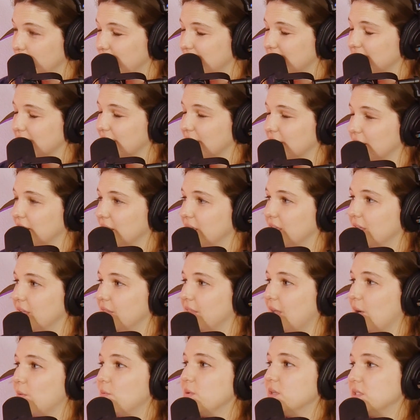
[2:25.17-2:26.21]
But it's like,
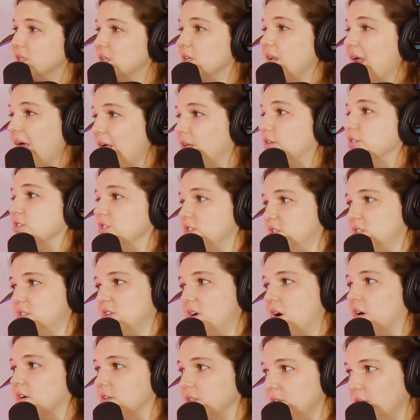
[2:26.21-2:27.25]
that was an allergist
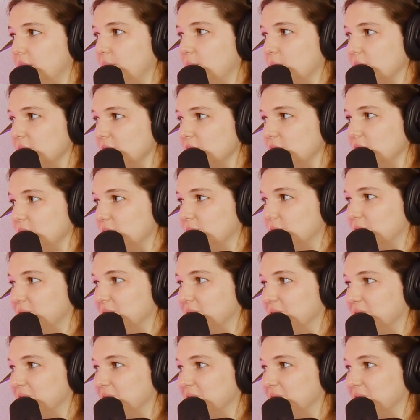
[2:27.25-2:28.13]
doctor I went to.